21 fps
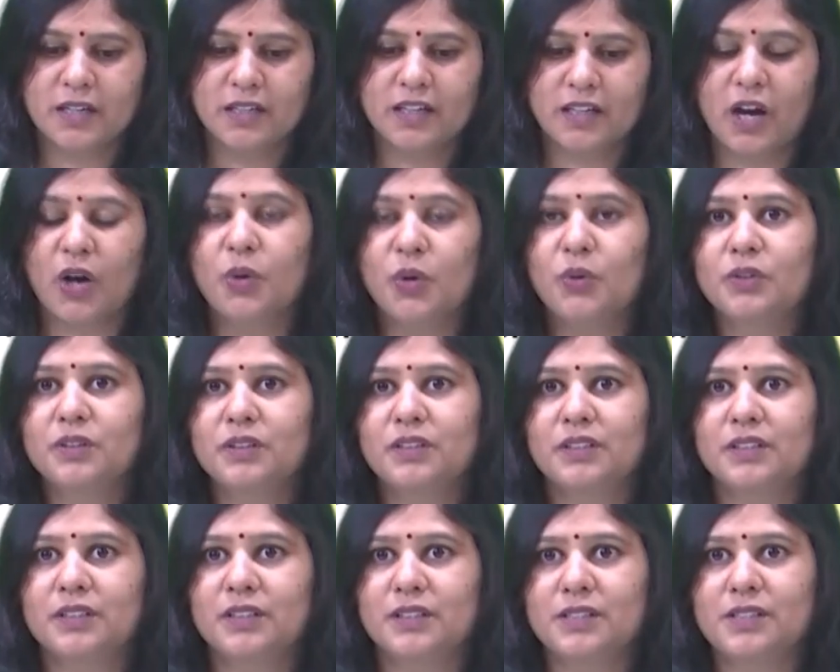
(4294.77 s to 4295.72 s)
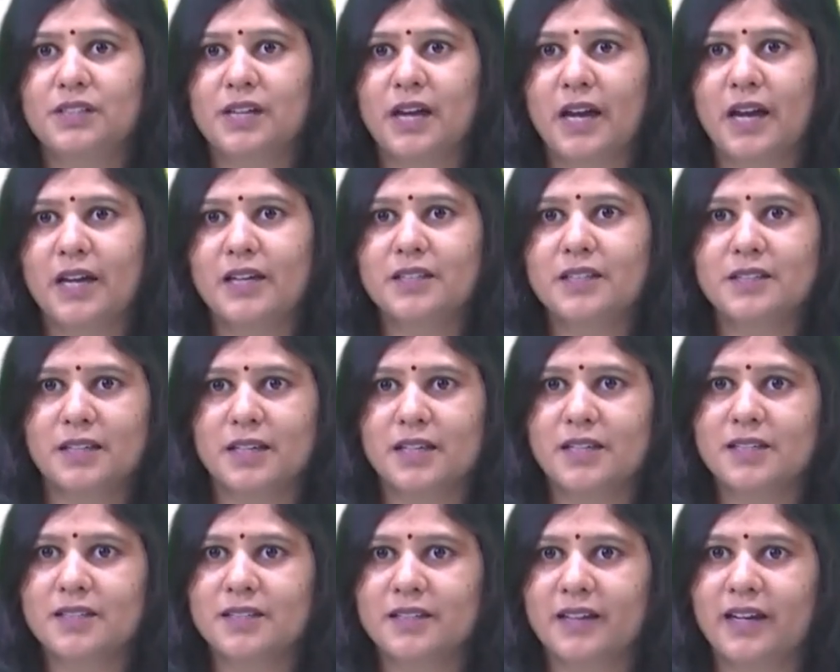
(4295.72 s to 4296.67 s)
now the GIS
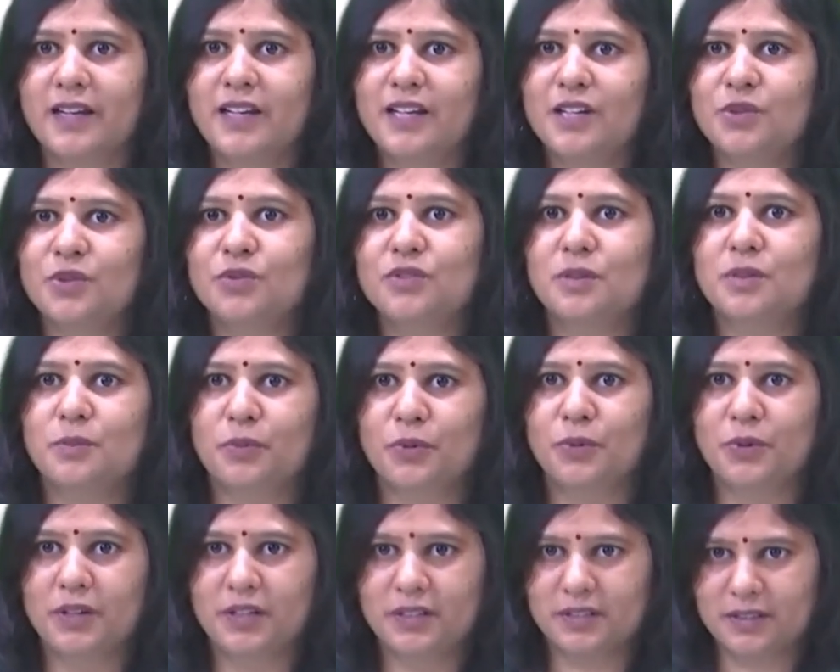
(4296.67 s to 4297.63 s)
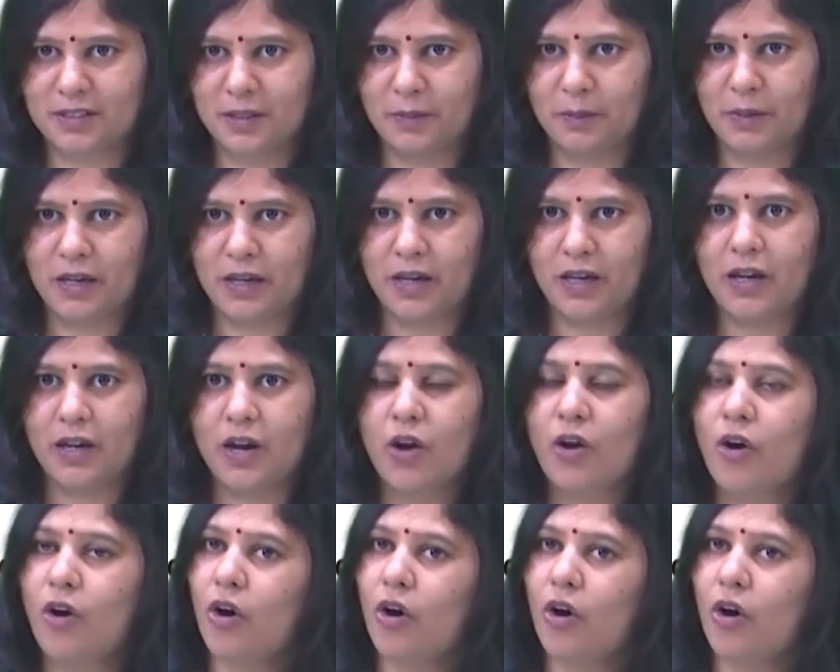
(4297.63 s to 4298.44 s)
is ready to support decision making.